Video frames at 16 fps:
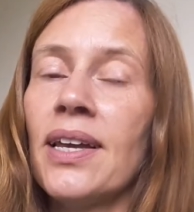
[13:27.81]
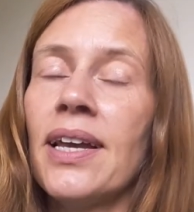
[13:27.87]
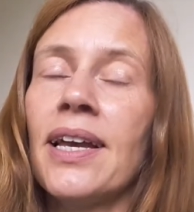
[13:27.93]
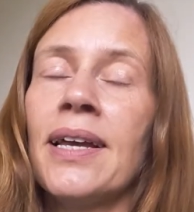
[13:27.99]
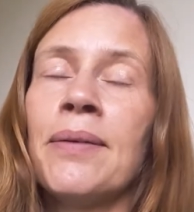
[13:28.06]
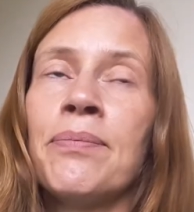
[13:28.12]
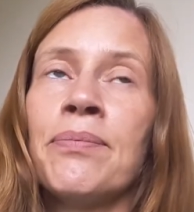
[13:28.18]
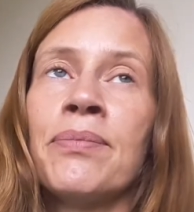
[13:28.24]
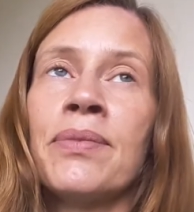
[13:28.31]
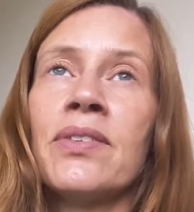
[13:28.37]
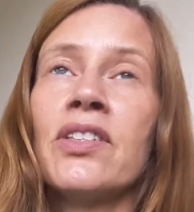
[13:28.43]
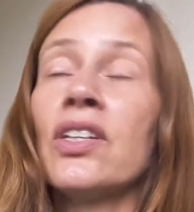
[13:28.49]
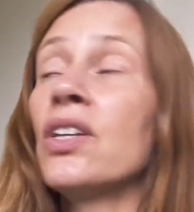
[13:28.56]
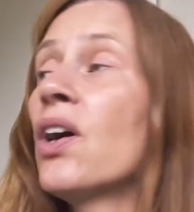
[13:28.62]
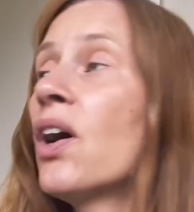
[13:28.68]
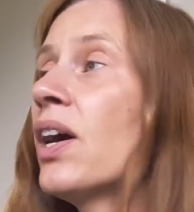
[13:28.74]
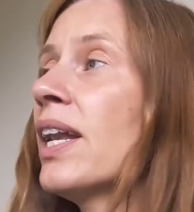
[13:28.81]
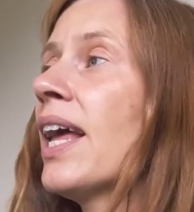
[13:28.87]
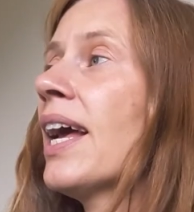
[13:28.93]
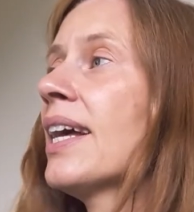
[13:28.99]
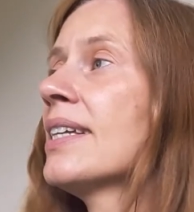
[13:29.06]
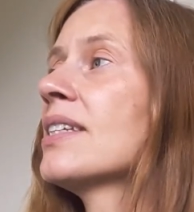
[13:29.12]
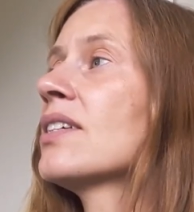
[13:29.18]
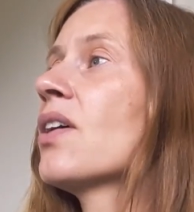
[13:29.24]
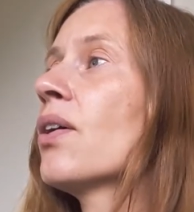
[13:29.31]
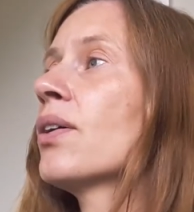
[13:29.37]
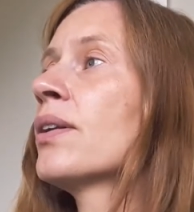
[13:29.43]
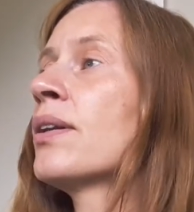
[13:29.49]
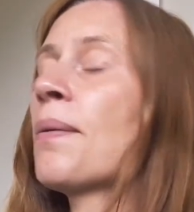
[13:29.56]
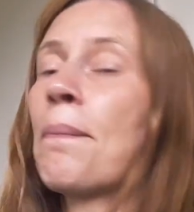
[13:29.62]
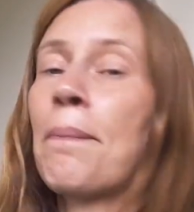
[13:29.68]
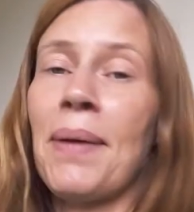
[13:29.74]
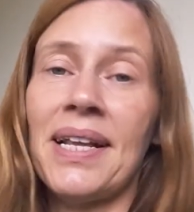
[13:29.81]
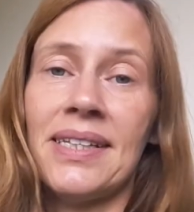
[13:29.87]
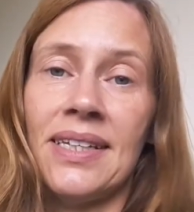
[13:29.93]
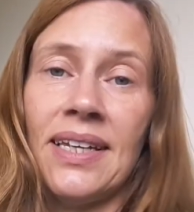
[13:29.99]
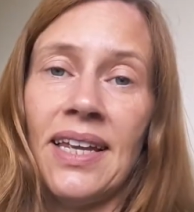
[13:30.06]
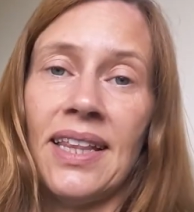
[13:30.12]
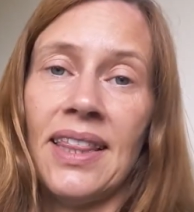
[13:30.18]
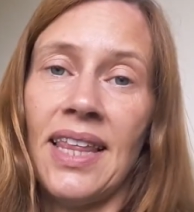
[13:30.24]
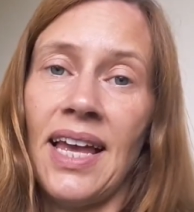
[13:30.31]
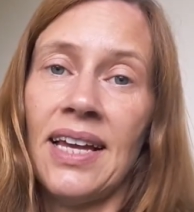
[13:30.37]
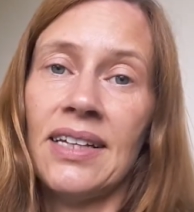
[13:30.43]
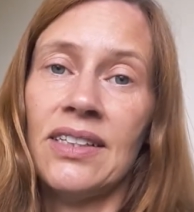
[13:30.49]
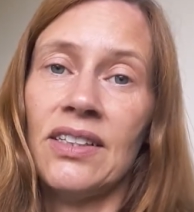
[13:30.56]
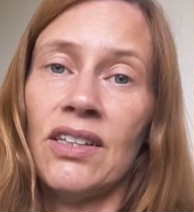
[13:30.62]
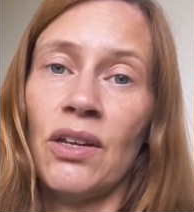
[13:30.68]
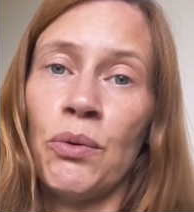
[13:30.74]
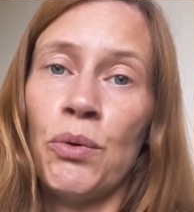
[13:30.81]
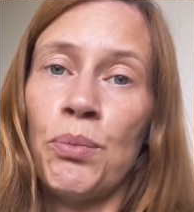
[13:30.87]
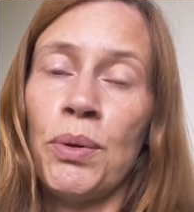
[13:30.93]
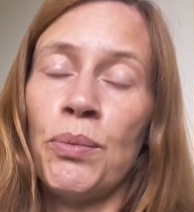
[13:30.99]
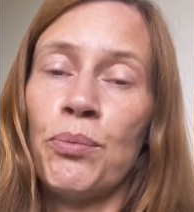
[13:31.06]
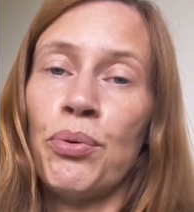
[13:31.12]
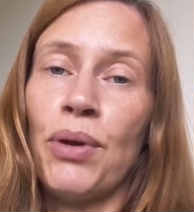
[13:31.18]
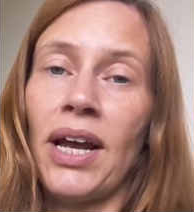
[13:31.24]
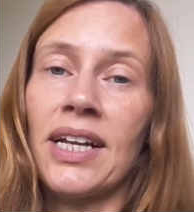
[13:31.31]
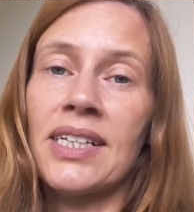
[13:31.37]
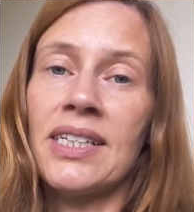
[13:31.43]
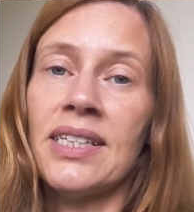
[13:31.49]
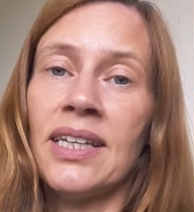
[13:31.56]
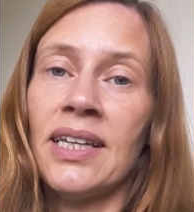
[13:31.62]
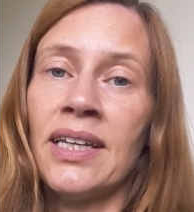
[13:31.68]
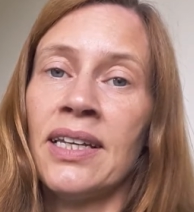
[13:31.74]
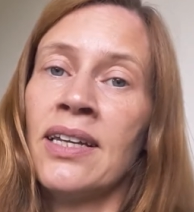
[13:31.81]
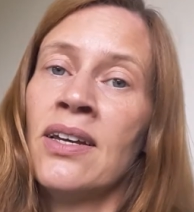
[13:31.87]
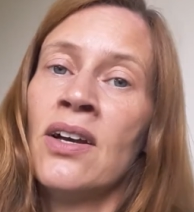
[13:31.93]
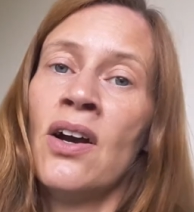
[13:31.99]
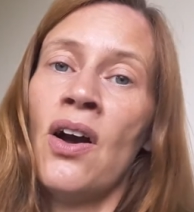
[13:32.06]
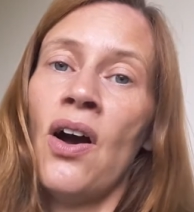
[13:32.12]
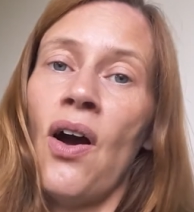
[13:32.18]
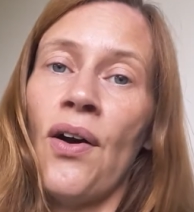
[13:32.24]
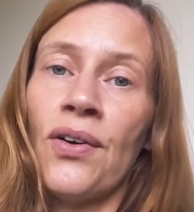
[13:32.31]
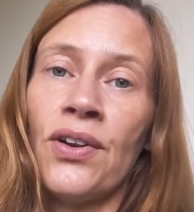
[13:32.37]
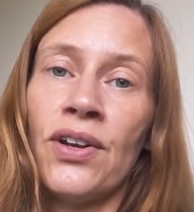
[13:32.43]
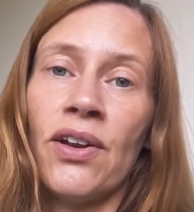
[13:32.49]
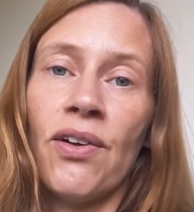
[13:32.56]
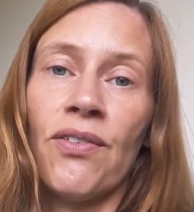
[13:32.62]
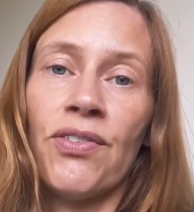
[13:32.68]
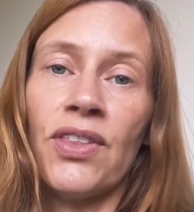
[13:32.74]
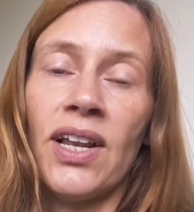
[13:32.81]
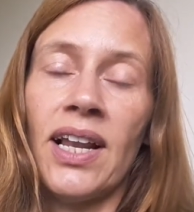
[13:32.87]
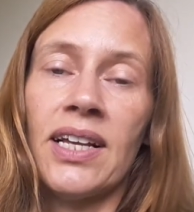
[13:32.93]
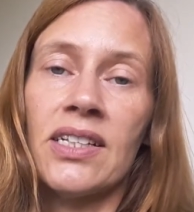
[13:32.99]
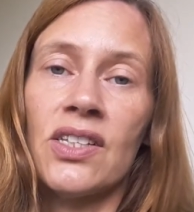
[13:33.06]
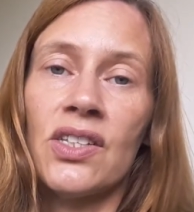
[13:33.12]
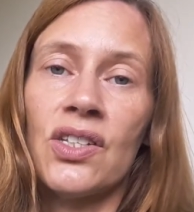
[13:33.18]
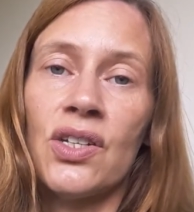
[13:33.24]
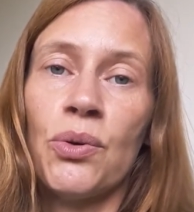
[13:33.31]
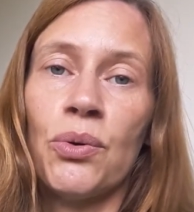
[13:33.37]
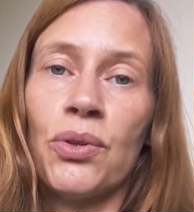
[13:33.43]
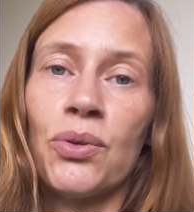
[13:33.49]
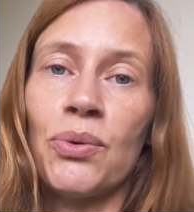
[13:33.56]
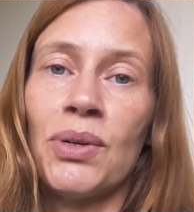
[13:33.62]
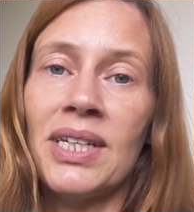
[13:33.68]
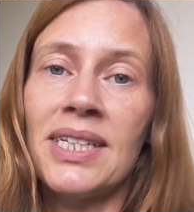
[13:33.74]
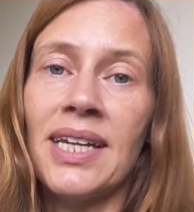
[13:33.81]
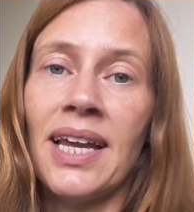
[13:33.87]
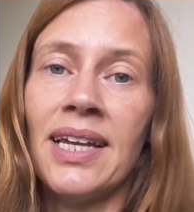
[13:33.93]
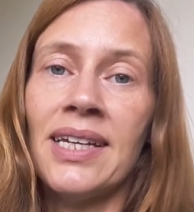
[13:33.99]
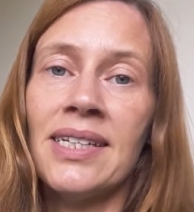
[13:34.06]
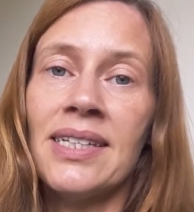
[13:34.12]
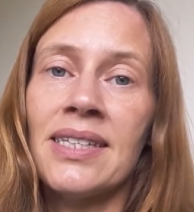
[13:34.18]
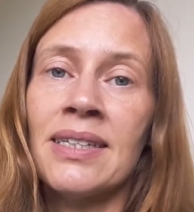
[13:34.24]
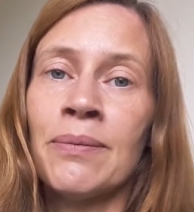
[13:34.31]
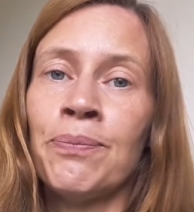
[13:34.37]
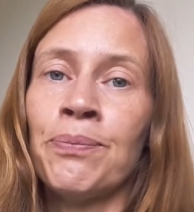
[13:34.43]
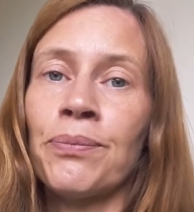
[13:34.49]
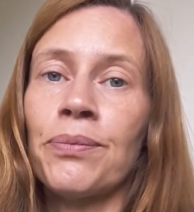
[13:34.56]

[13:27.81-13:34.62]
um, so Nyla has gotten better at that, so we've been practicing on and off the last two or three days.